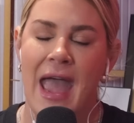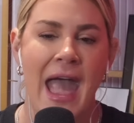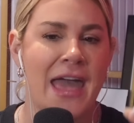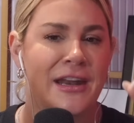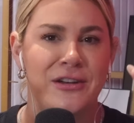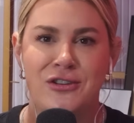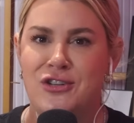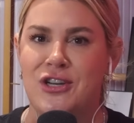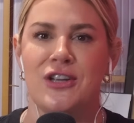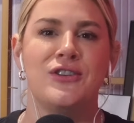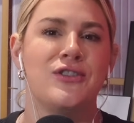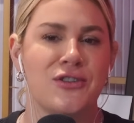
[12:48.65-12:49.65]
and a
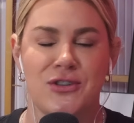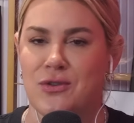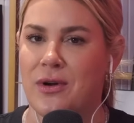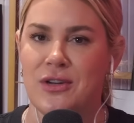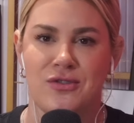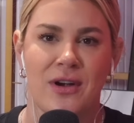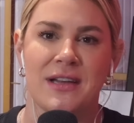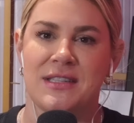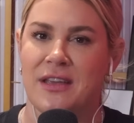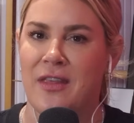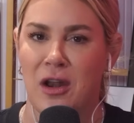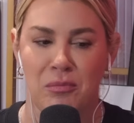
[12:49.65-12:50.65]
ginger soy
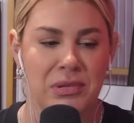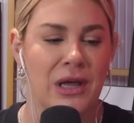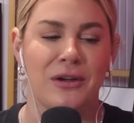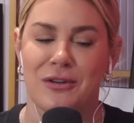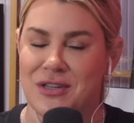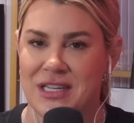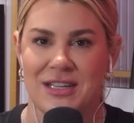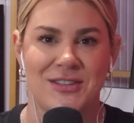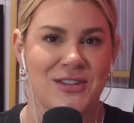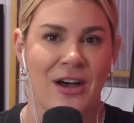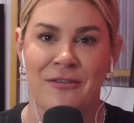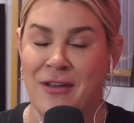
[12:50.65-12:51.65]
dressing that'll blow your
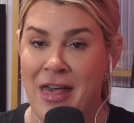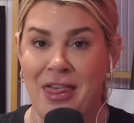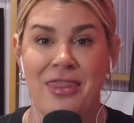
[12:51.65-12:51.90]
tits off.